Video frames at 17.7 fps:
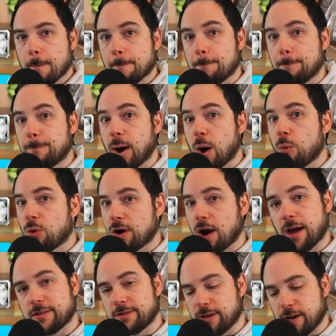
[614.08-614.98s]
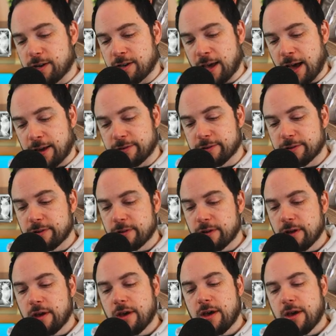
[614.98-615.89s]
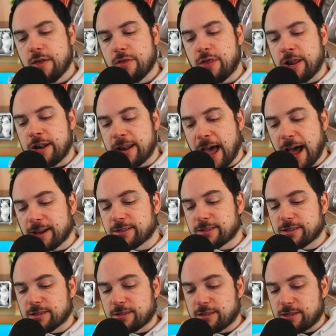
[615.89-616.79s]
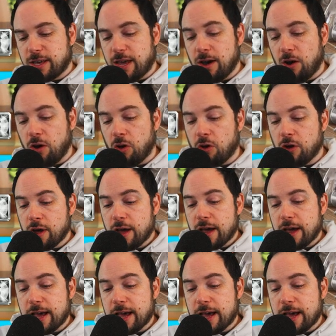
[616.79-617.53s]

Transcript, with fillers: But we're not done yet. The next skill